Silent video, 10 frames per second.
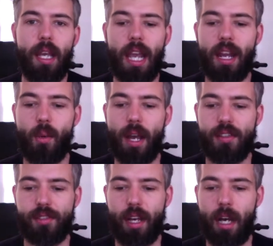
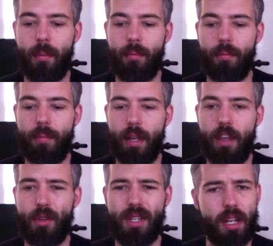anyways,
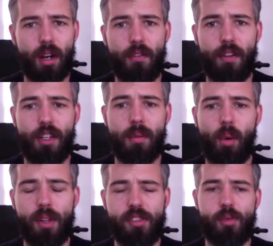if you didn't earn 15
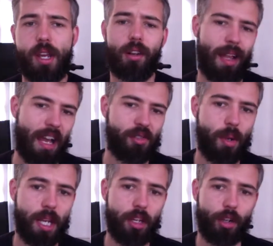points this week or last
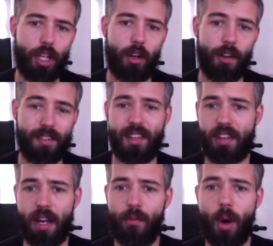week and you're curious, that's
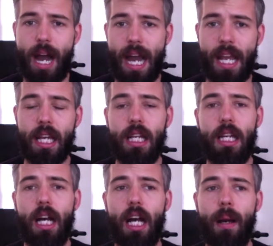kind of why.
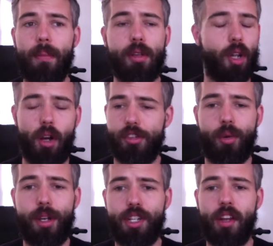You can also
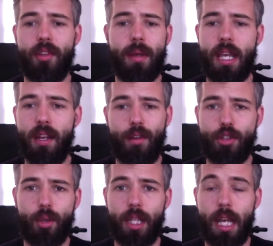reach out to me
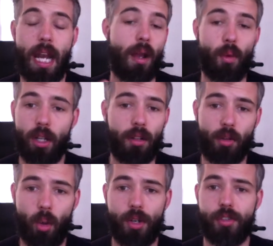individually, and I will, of
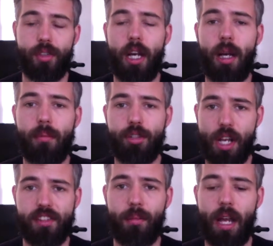course,
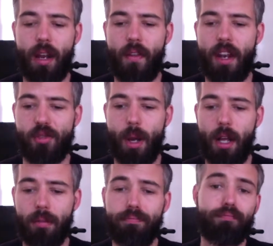shed some light on that as
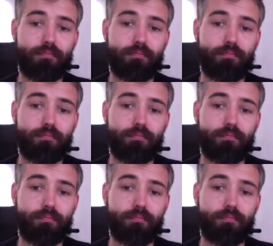well.